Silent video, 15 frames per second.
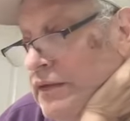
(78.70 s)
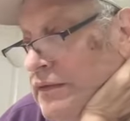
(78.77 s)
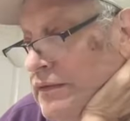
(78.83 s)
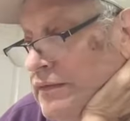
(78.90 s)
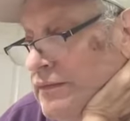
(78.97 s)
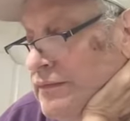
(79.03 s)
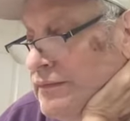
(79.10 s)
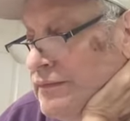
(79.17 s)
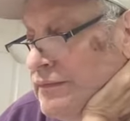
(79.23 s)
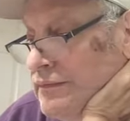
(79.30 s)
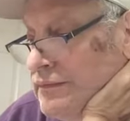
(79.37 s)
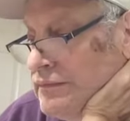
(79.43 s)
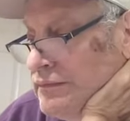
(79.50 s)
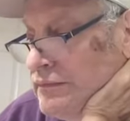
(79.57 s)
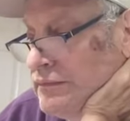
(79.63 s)

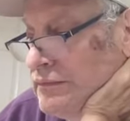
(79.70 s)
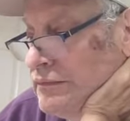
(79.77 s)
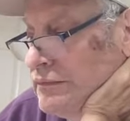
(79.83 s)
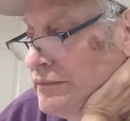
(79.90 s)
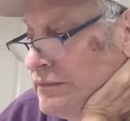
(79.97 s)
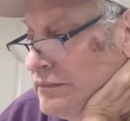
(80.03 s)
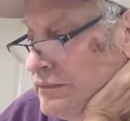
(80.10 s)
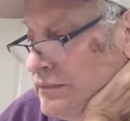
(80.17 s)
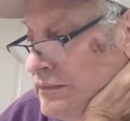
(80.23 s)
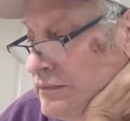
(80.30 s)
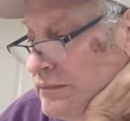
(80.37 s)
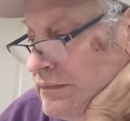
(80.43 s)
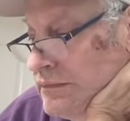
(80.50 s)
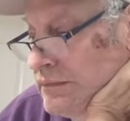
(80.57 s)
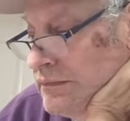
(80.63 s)

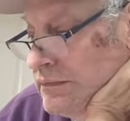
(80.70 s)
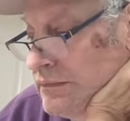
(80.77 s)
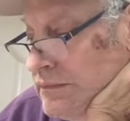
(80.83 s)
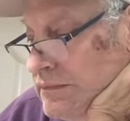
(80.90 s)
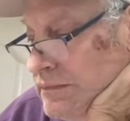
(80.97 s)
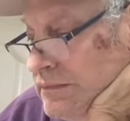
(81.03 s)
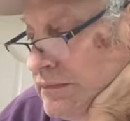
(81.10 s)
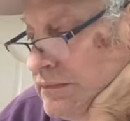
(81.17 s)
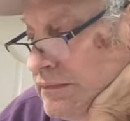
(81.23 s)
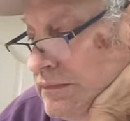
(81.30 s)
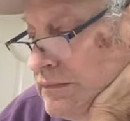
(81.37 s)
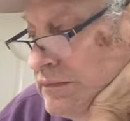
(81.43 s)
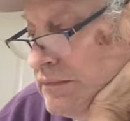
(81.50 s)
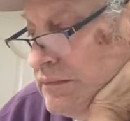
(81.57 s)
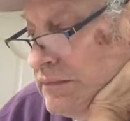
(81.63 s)

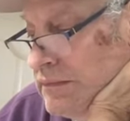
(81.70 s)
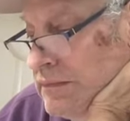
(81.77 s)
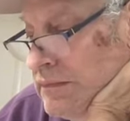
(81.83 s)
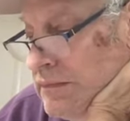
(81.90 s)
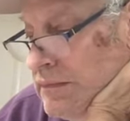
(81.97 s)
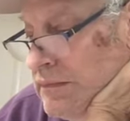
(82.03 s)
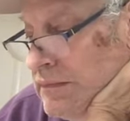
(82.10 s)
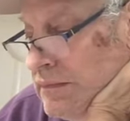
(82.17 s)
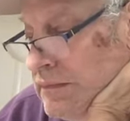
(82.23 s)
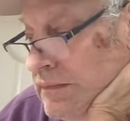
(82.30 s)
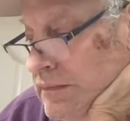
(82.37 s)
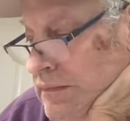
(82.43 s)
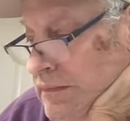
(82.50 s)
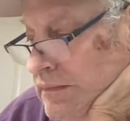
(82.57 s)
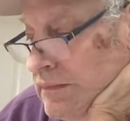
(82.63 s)

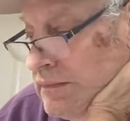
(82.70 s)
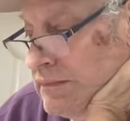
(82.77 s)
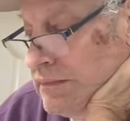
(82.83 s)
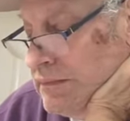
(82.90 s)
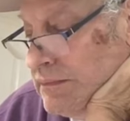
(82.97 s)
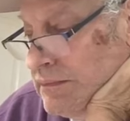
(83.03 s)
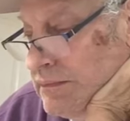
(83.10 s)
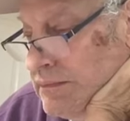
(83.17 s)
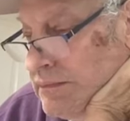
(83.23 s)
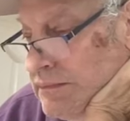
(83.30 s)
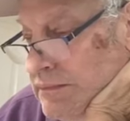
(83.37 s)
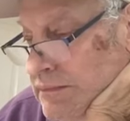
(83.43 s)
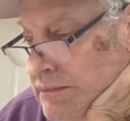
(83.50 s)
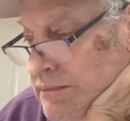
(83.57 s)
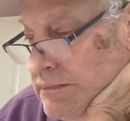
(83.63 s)

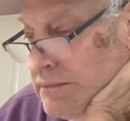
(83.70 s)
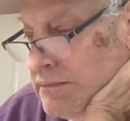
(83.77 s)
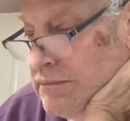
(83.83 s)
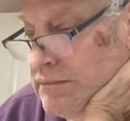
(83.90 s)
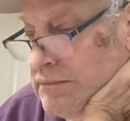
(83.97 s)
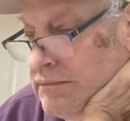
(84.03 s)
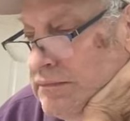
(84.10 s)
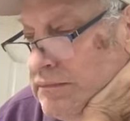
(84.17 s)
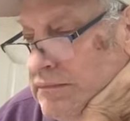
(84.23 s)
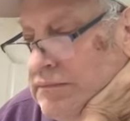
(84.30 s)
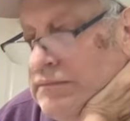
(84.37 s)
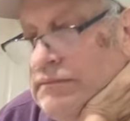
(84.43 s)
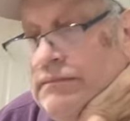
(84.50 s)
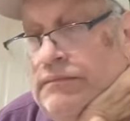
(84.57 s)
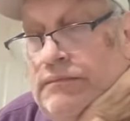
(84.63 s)

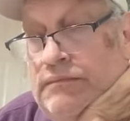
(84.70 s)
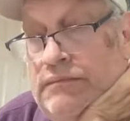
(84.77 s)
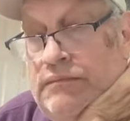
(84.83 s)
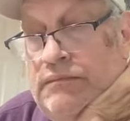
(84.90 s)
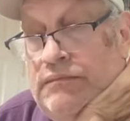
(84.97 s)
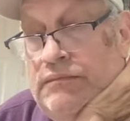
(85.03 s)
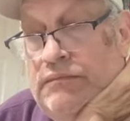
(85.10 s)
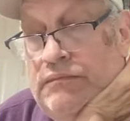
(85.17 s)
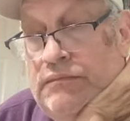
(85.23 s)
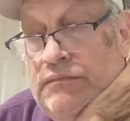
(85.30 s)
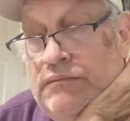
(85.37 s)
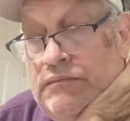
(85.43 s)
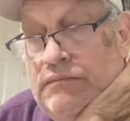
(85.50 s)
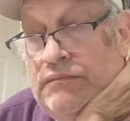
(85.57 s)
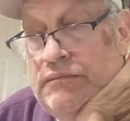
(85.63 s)

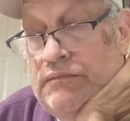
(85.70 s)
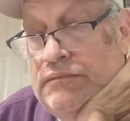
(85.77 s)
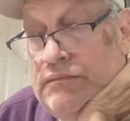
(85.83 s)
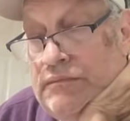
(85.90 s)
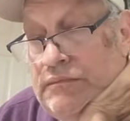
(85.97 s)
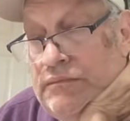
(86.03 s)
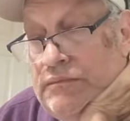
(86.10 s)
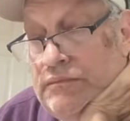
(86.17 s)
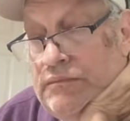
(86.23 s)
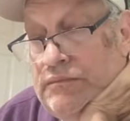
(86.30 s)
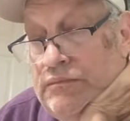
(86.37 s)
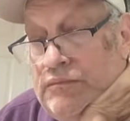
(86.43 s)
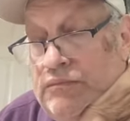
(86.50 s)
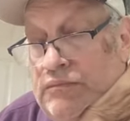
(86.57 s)
[no speech]